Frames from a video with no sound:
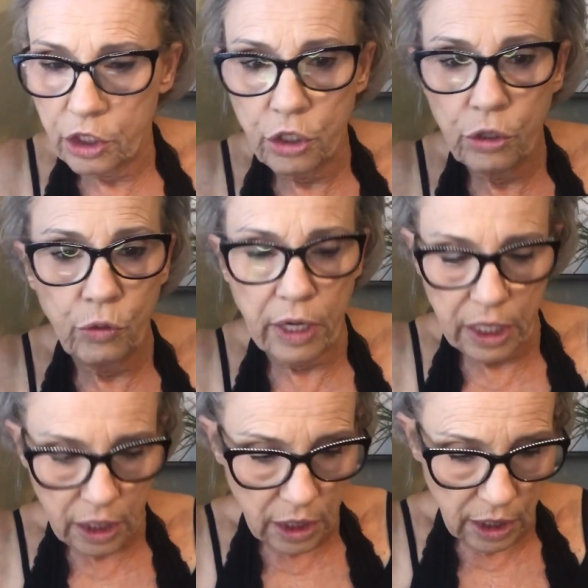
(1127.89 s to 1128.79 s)
do
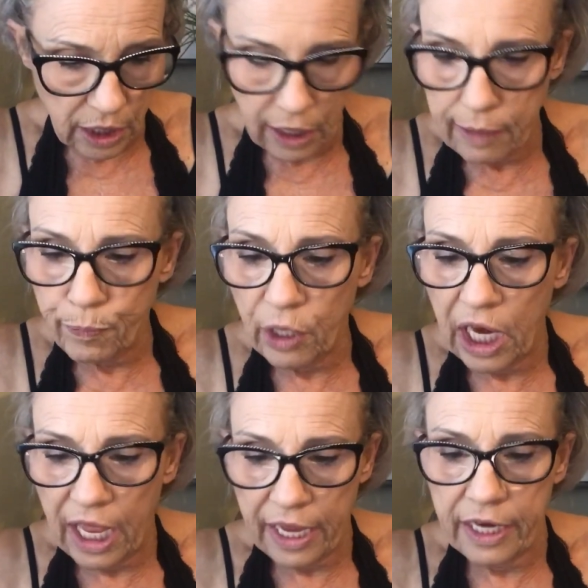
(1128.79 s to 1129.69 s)
a lip
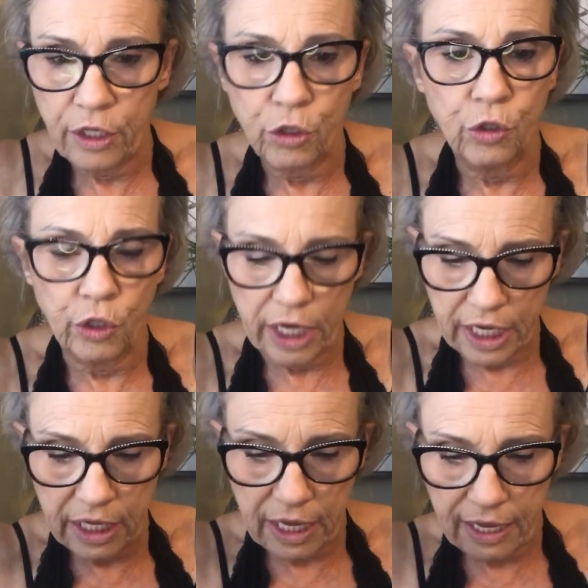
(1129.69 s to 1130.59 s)
liner,
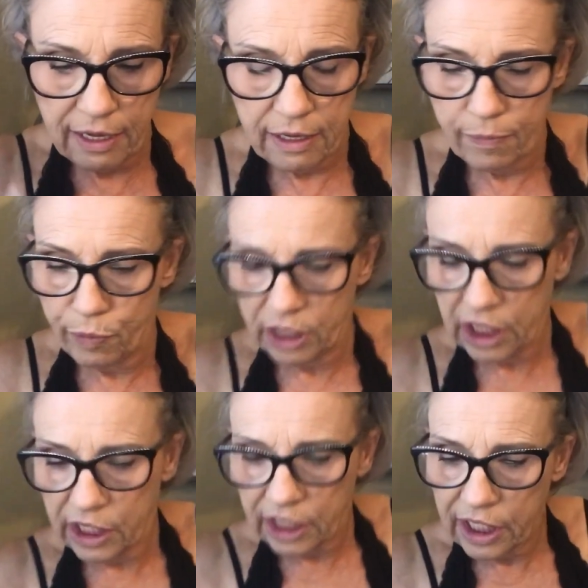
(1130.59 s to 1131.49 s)
and I
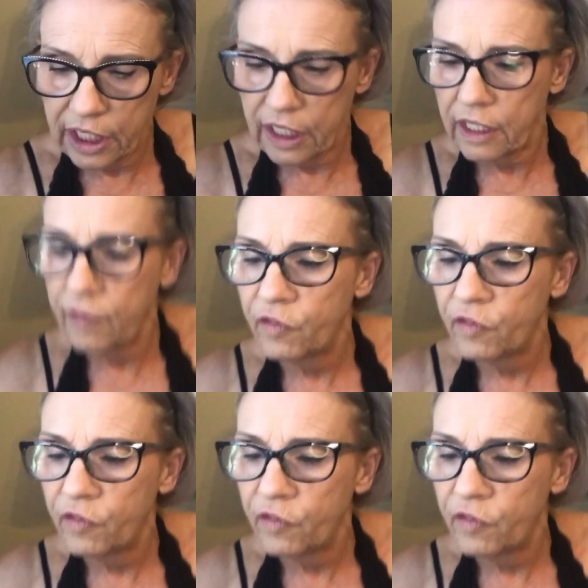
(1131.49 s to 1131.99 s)
believe